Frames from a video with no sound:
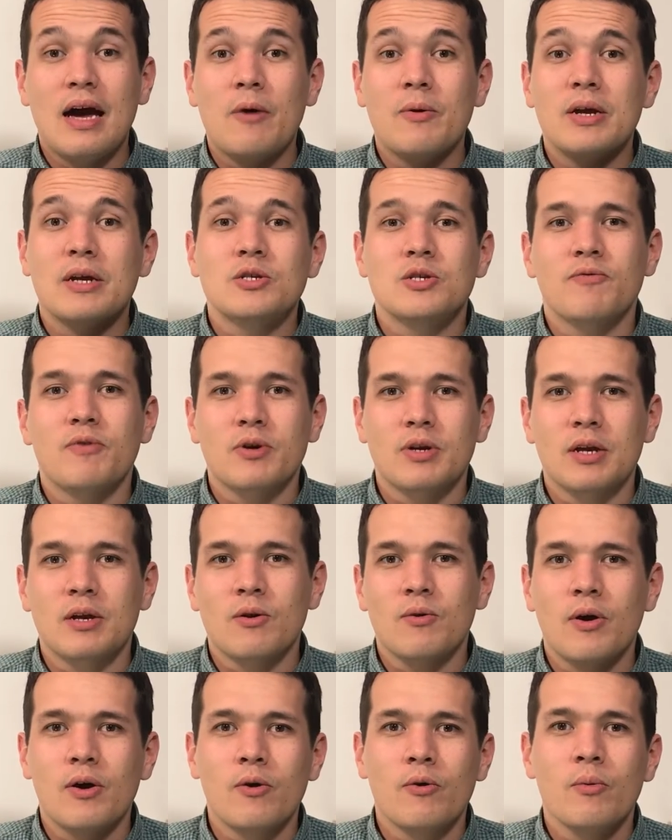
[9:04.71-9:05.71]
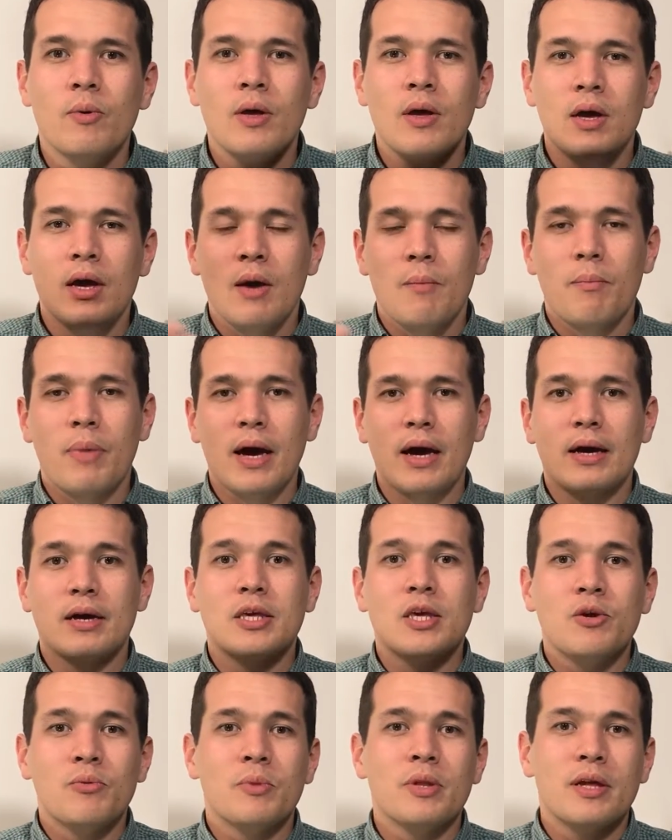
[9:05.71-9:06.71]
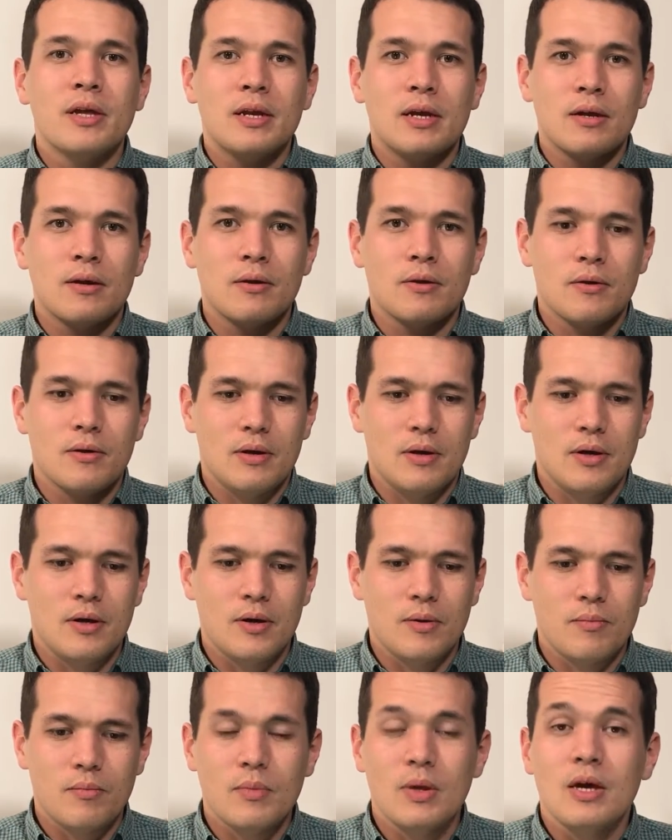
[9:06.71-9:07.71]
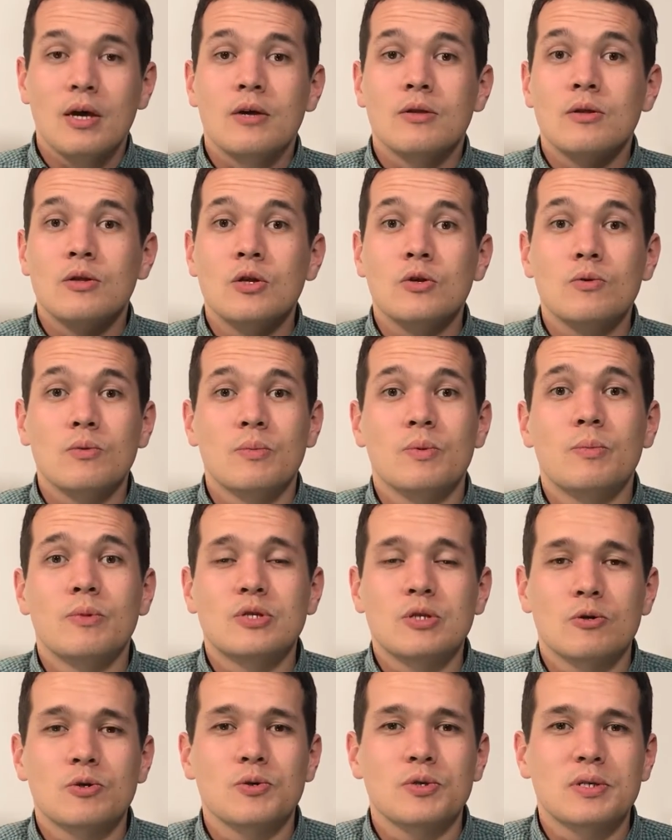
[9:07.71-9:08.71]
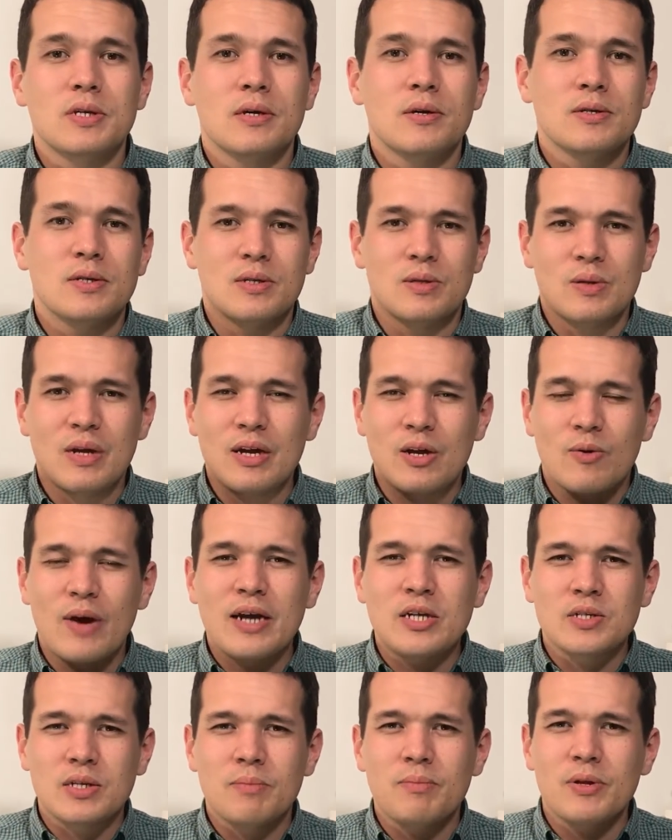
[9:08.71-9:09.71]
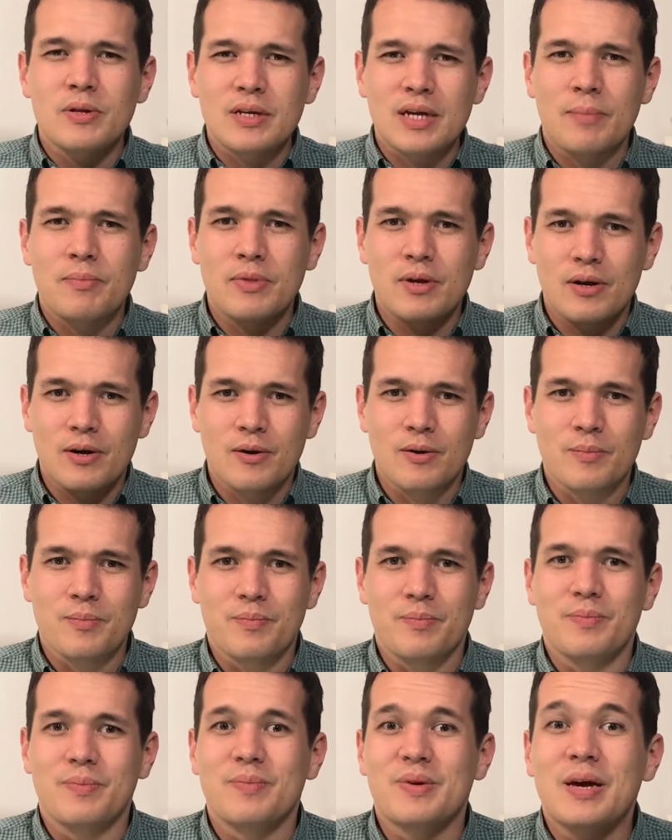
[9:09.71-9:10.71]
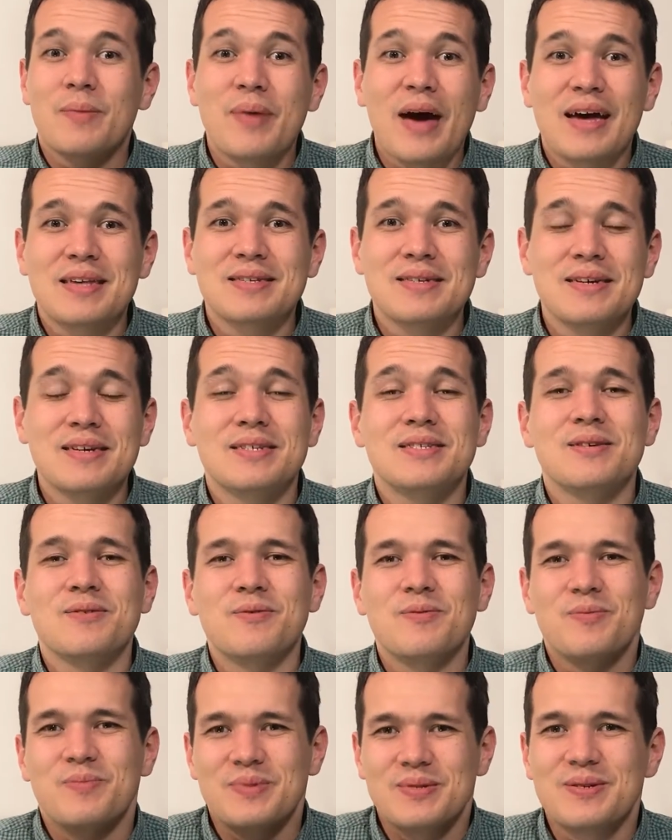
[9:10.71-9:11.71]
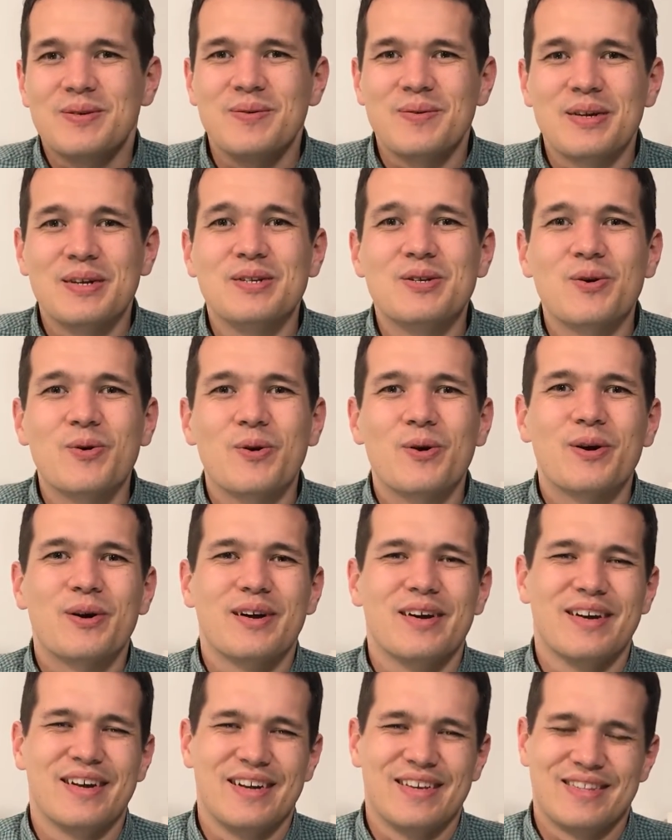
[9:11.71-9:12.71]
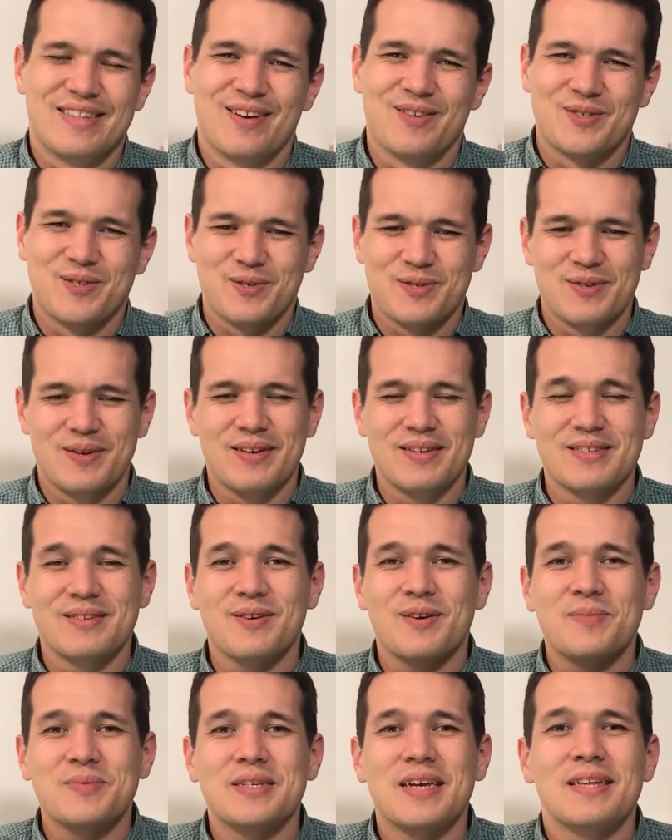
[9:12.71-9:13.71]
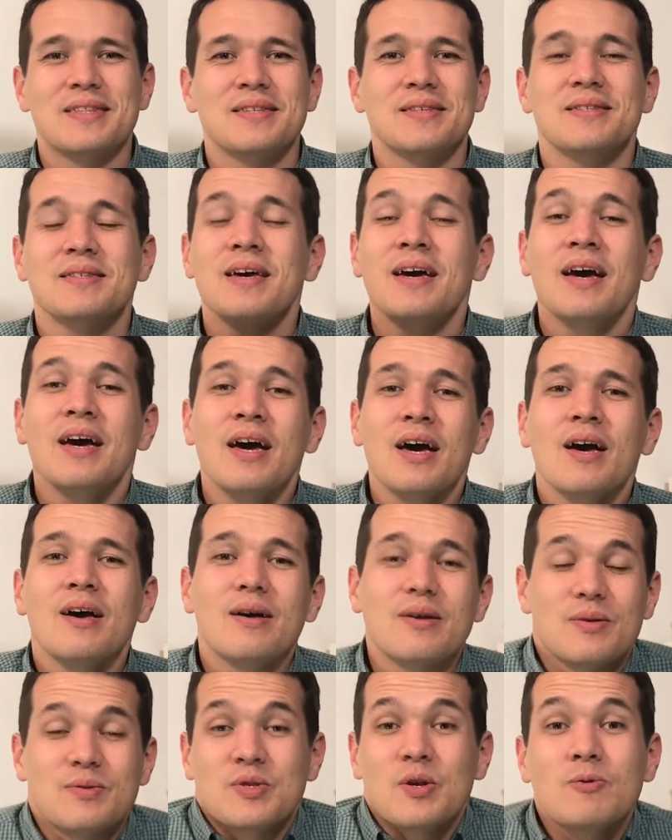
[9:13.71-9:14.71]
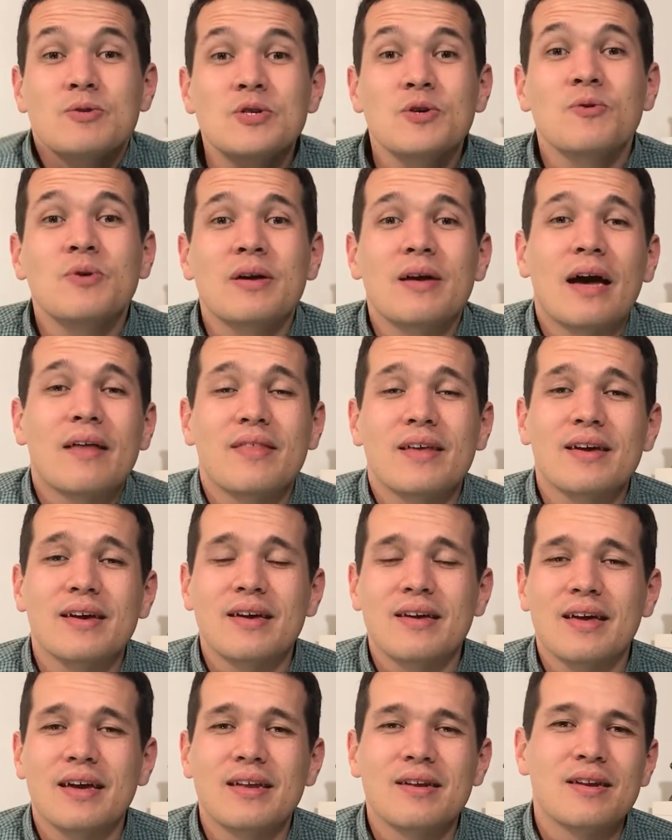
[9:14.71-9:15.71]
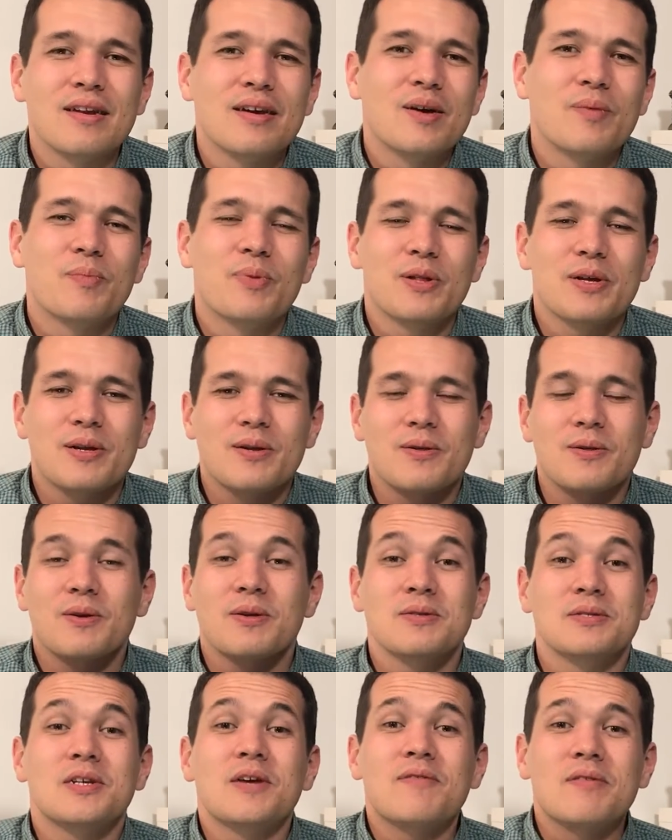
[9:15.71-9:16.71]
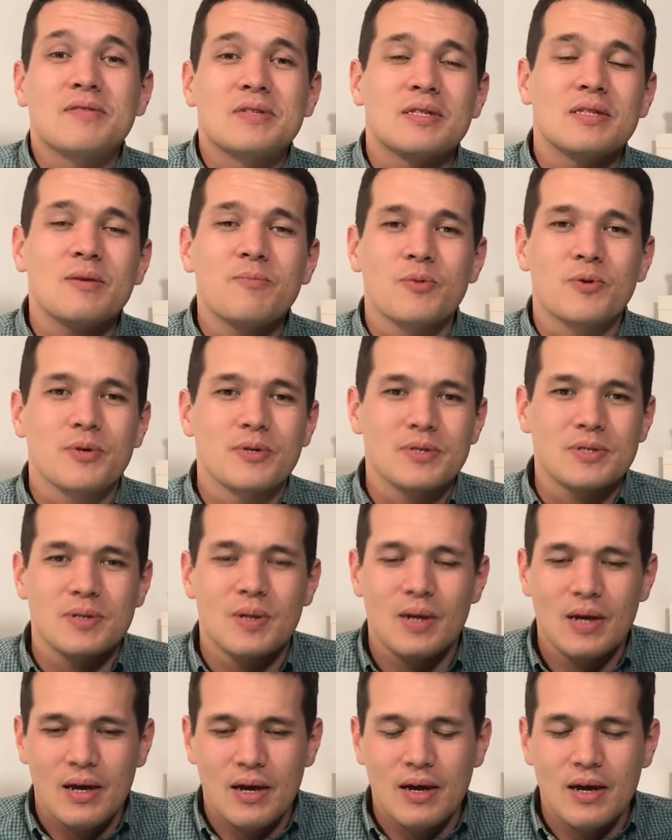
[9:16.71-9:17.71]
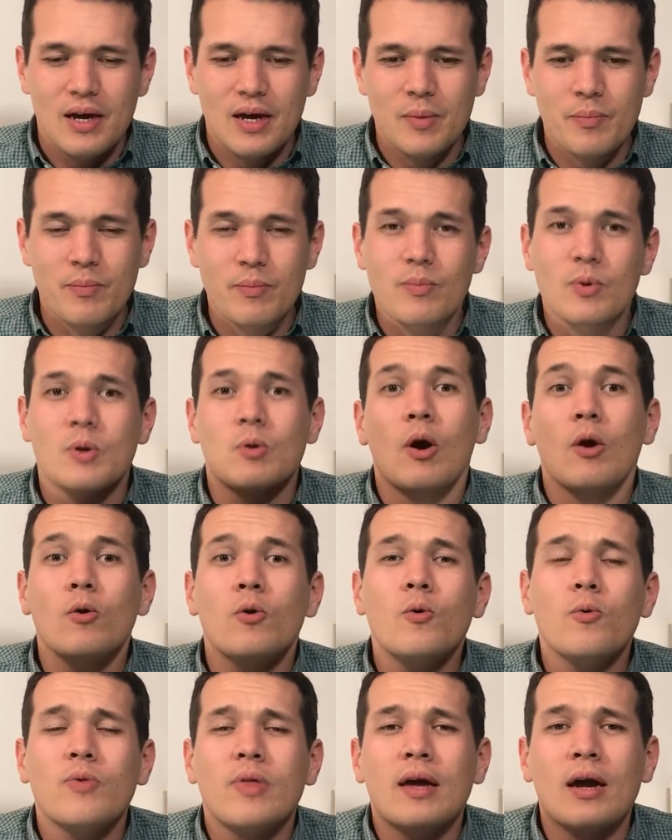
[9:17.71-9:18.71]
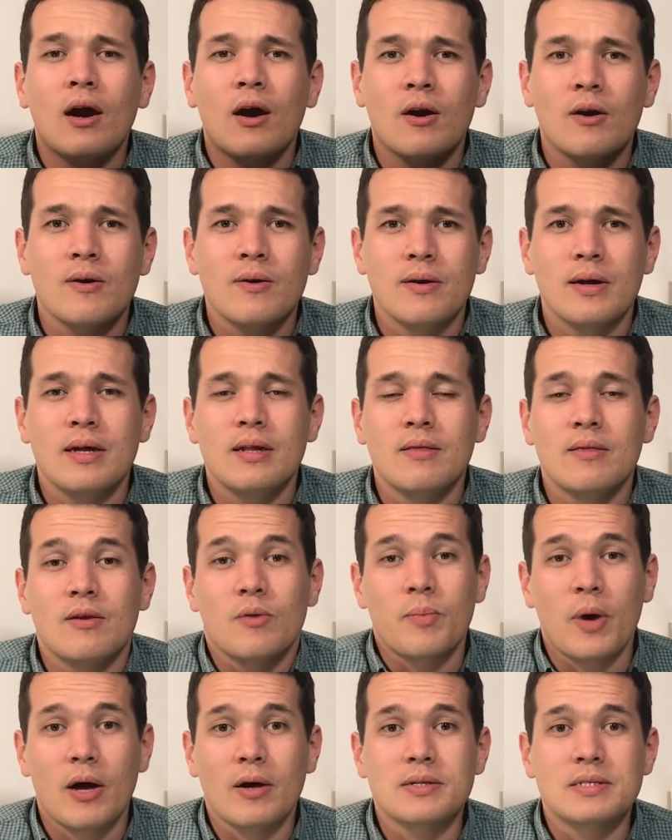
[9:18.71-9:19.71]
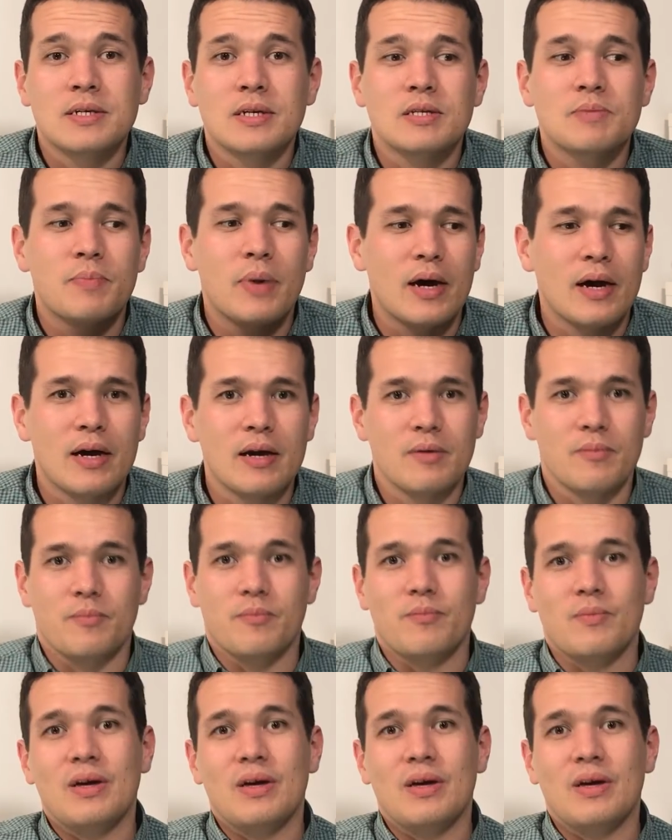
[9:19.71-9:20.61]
an introvert can grow by accumulating new social skills and gradually building up their capacity to endure social circumstances. So too, I think, can political conservatives and liberals grow who they are in their politics by